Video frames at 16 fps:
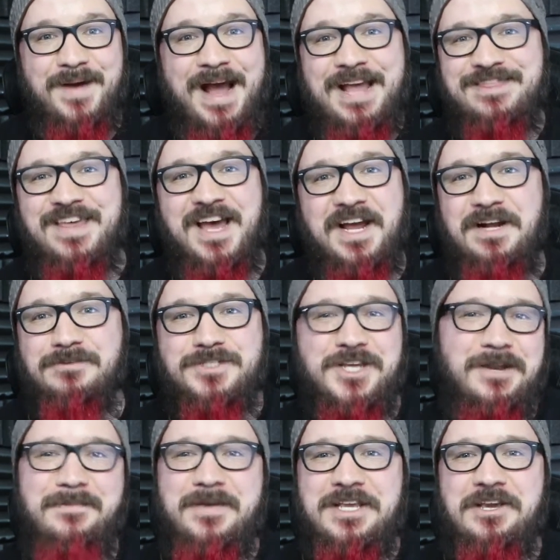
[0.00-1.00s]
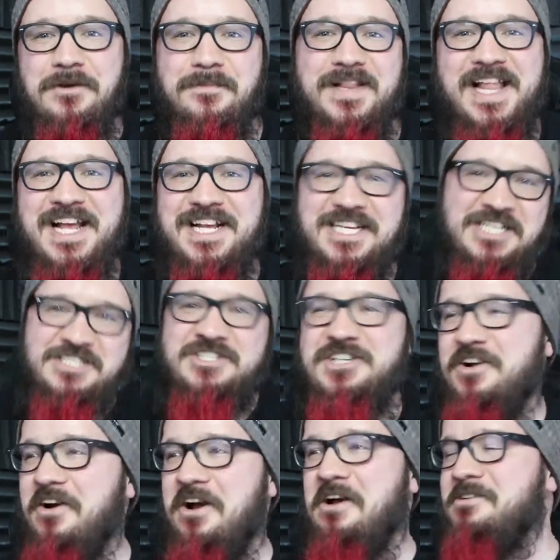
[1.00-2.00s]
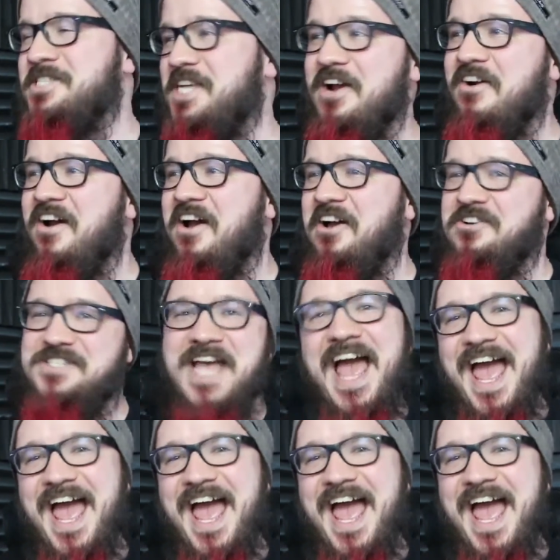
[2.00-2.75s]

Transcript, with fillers: I thought I was going to be cute and be like, zero zeros.